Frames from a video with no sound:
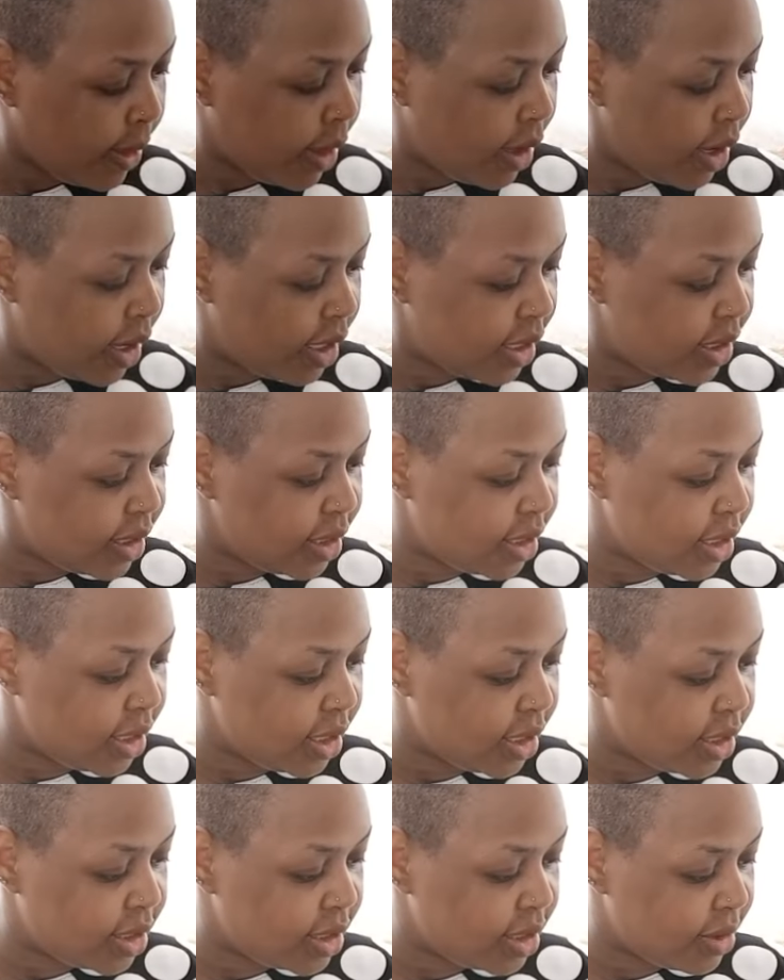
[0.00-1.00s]
I had seen
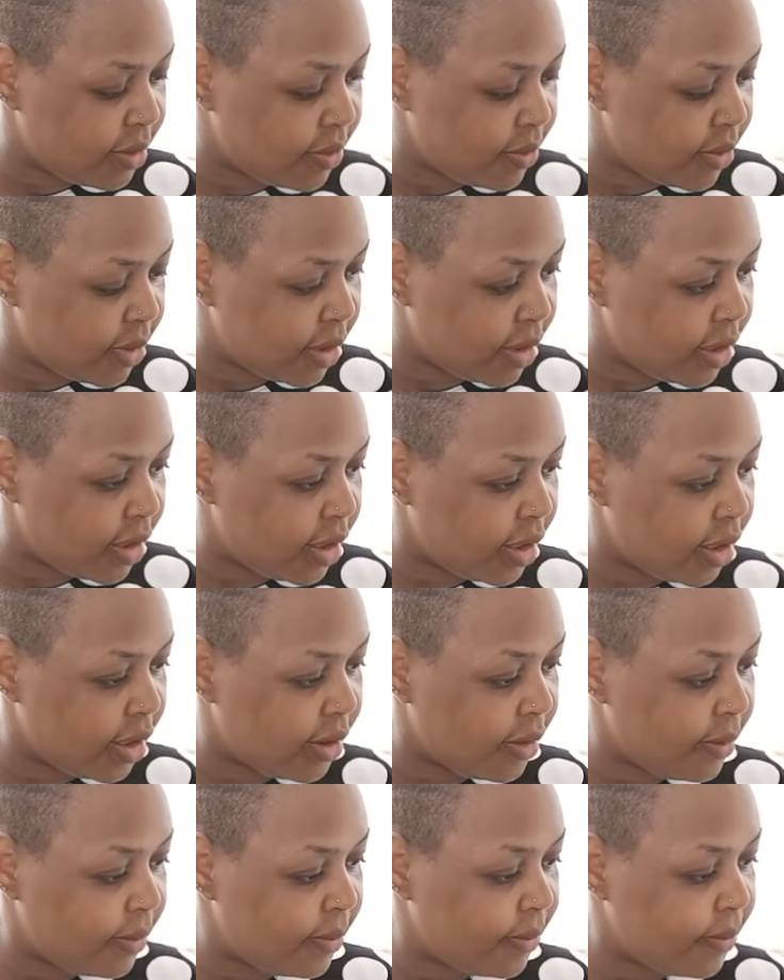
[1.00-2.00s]
it somewhere
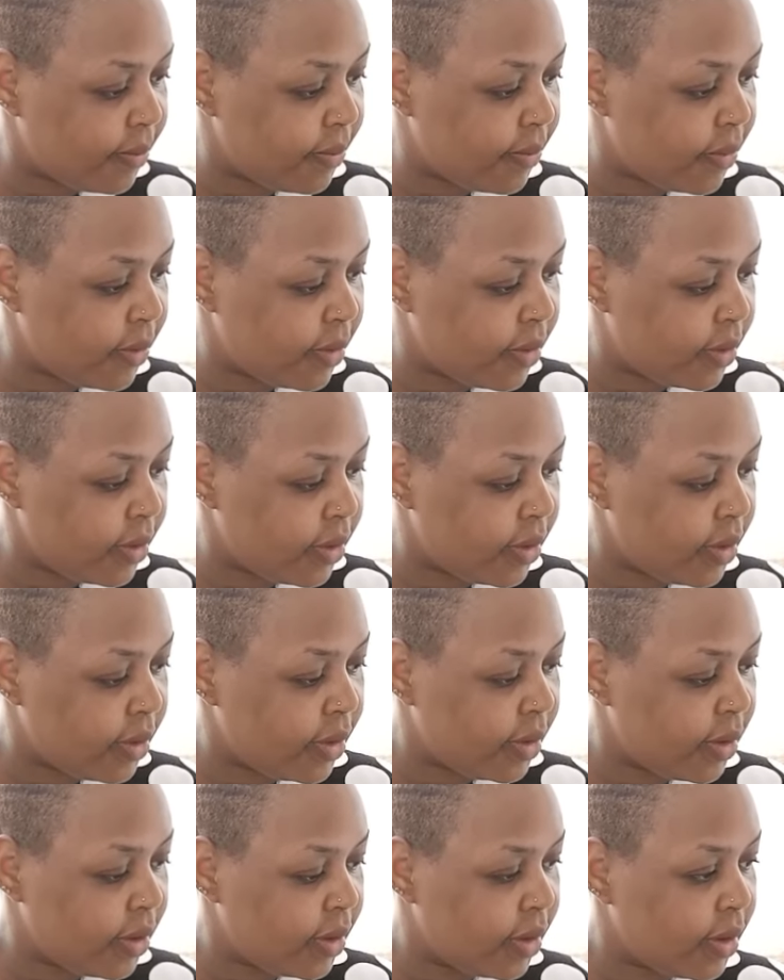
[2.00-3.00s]
here.
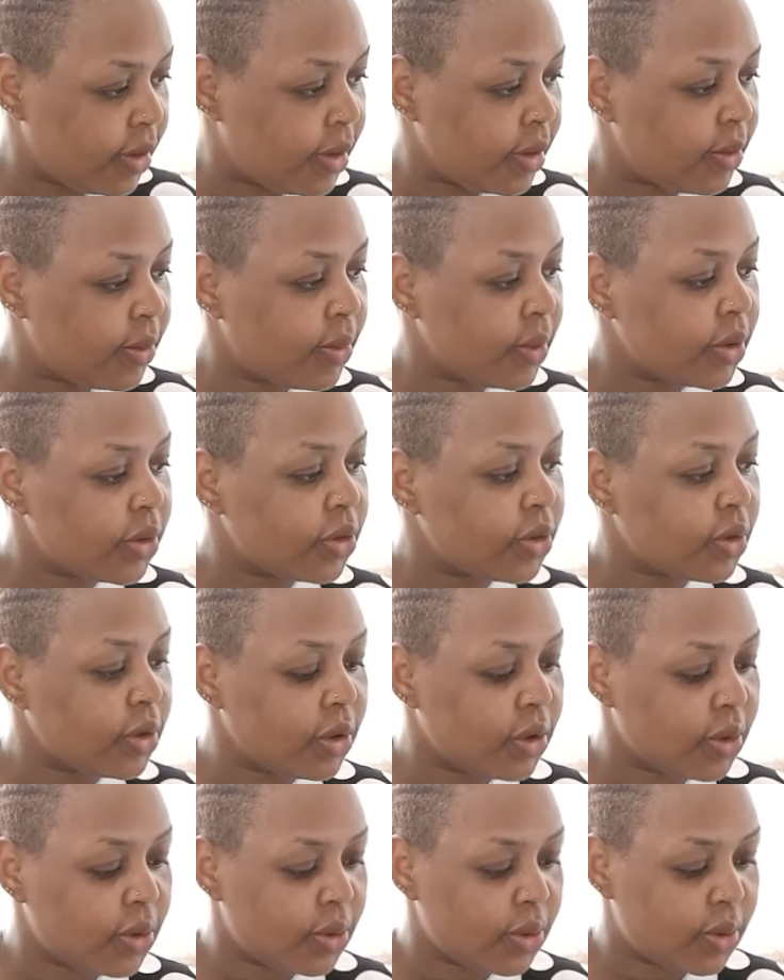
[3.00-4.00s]

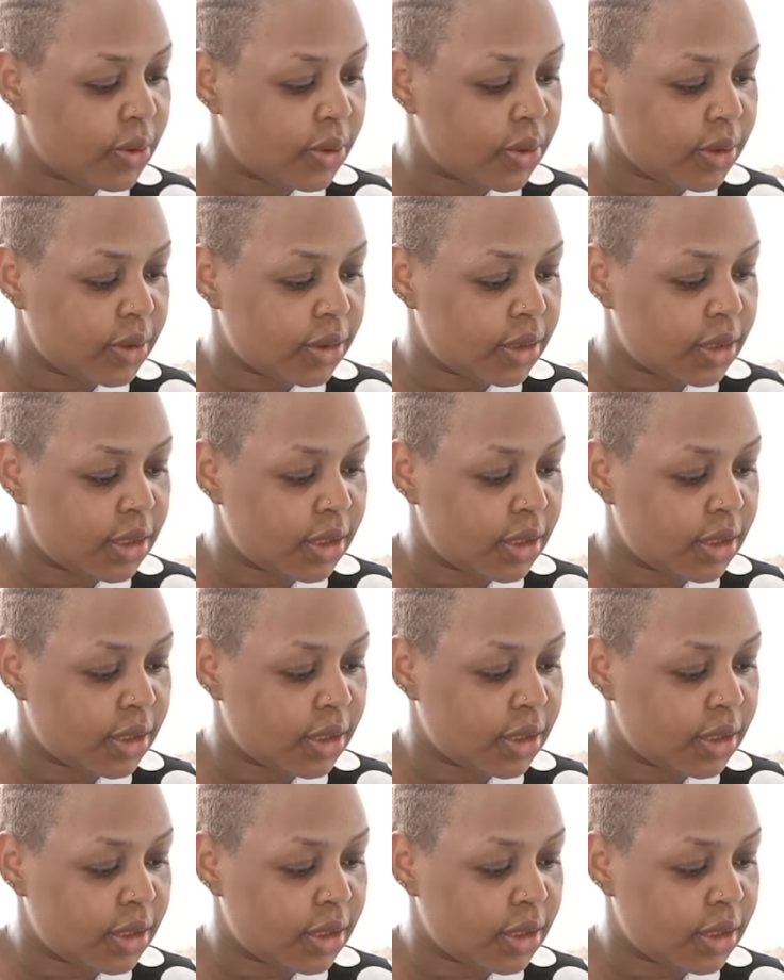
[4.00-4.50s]
Washcloth